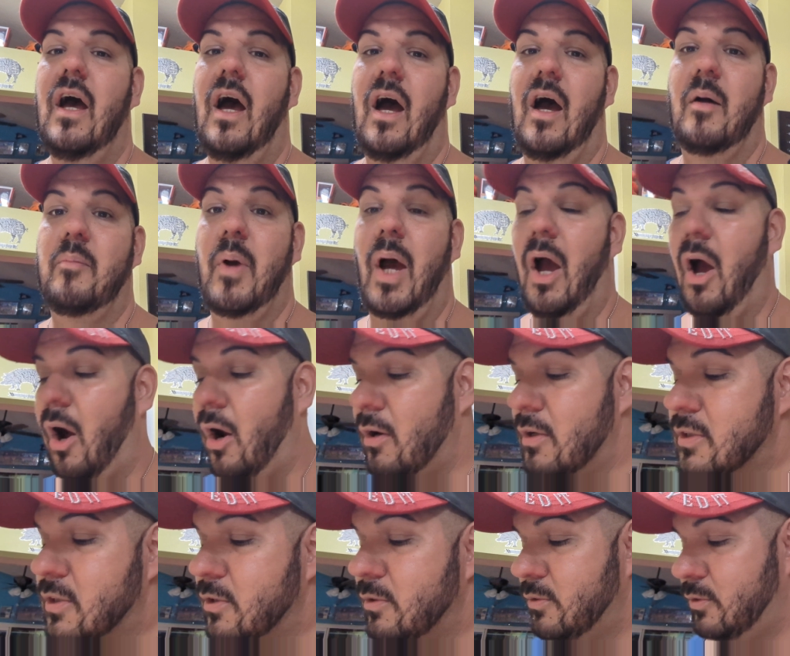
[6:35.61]
I
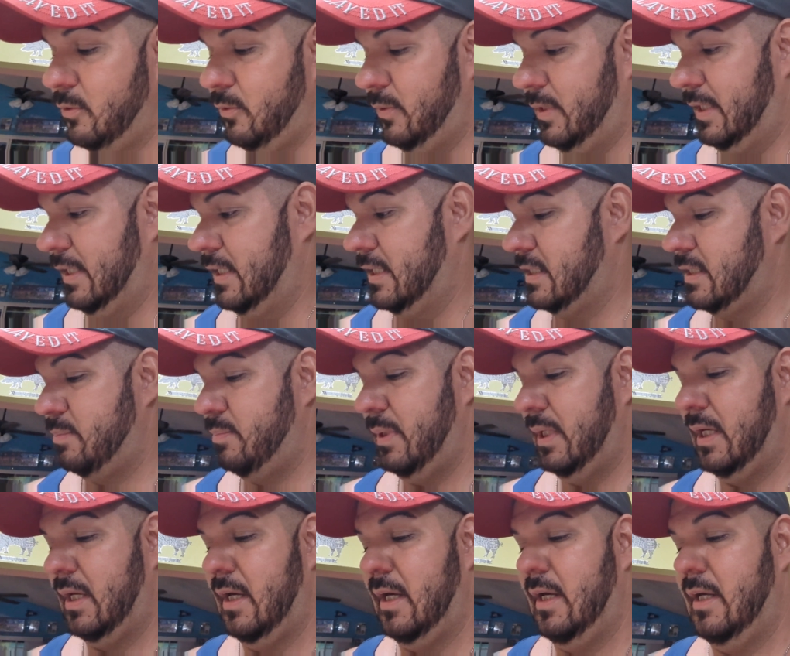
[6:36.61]
also do this
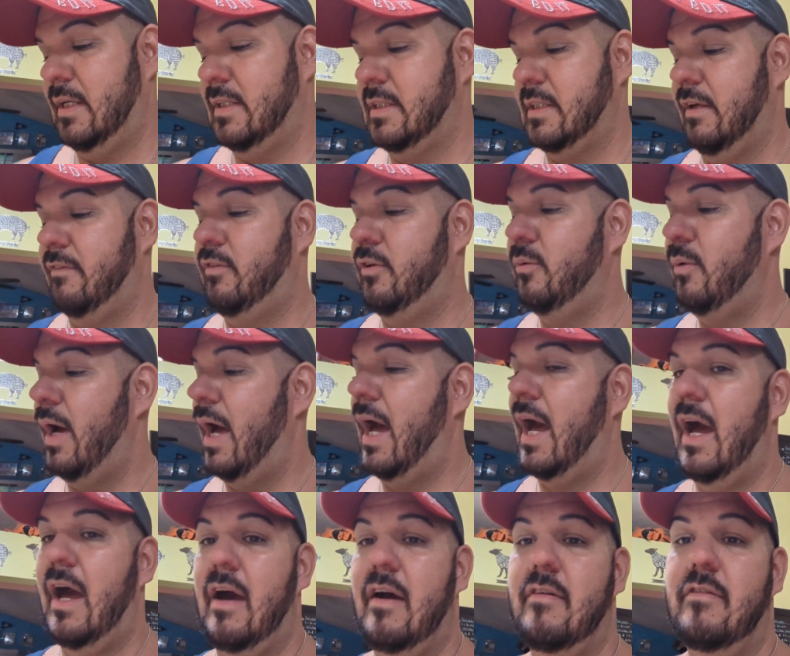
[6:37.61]
because if you
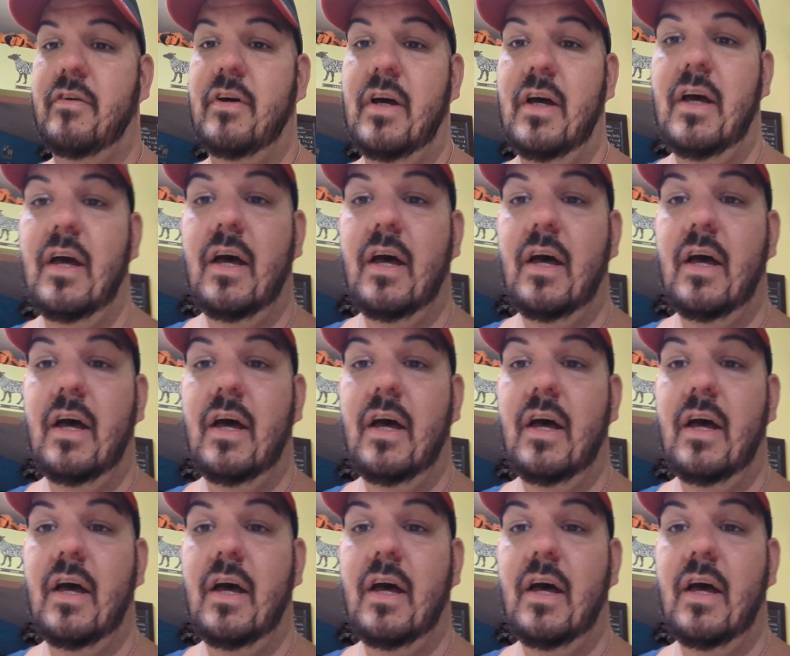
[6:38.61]
have